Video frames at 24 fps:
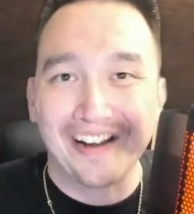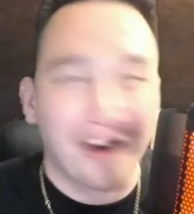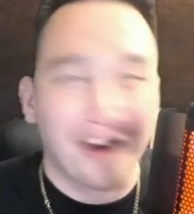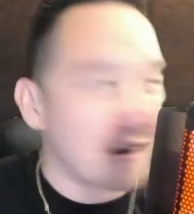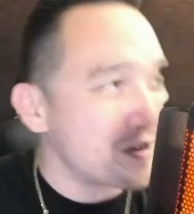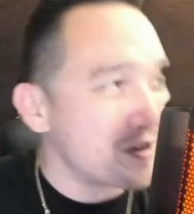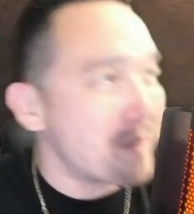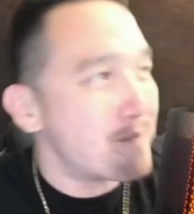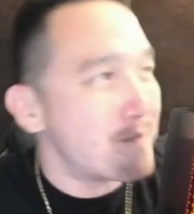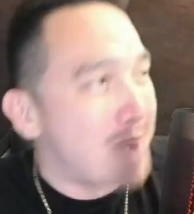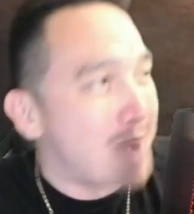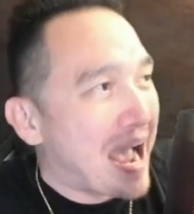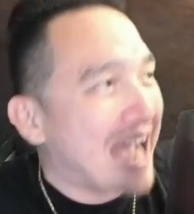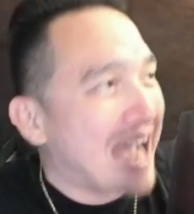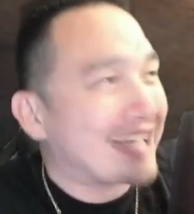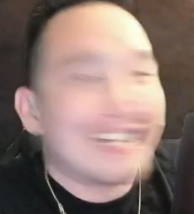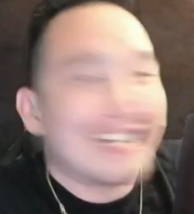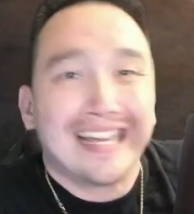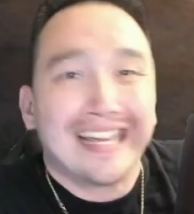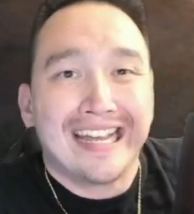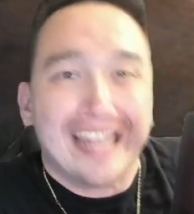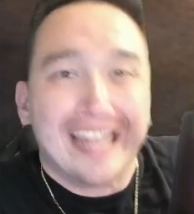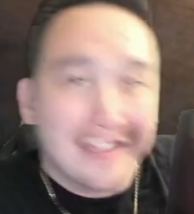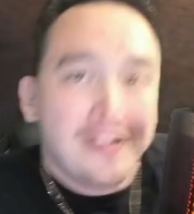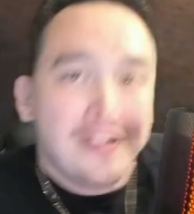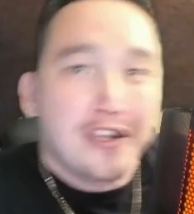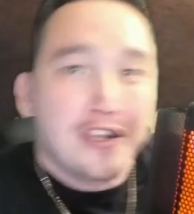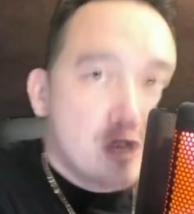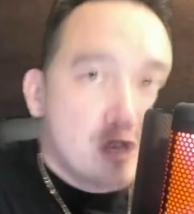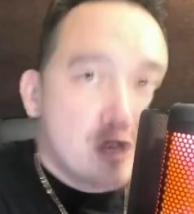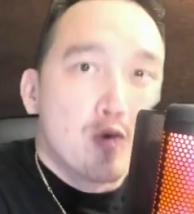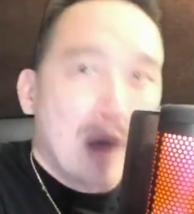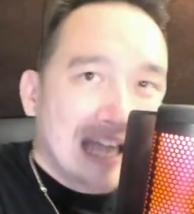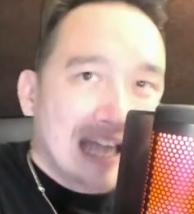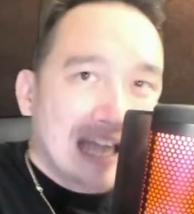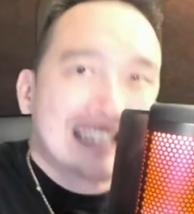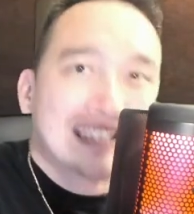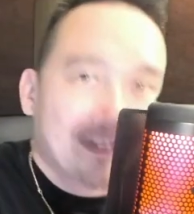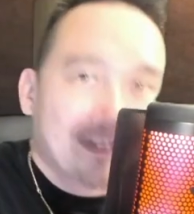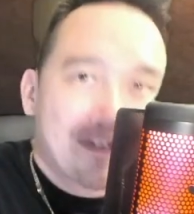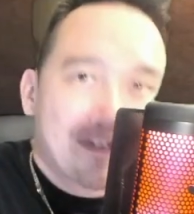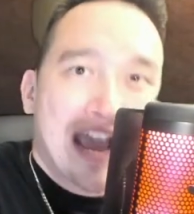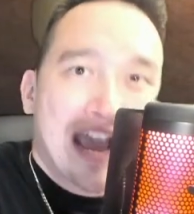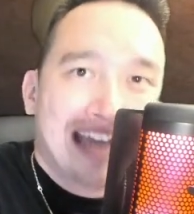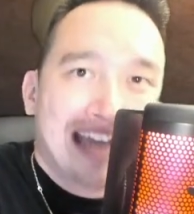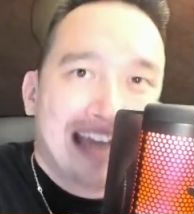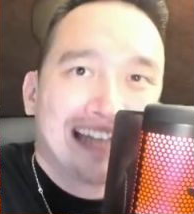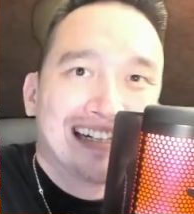Are you back in the US of
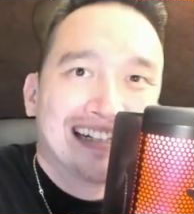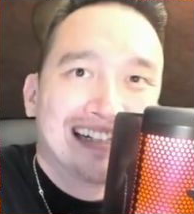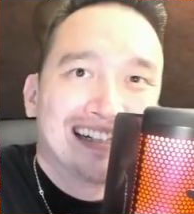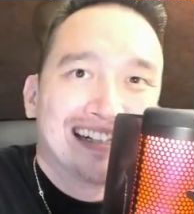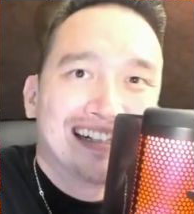A?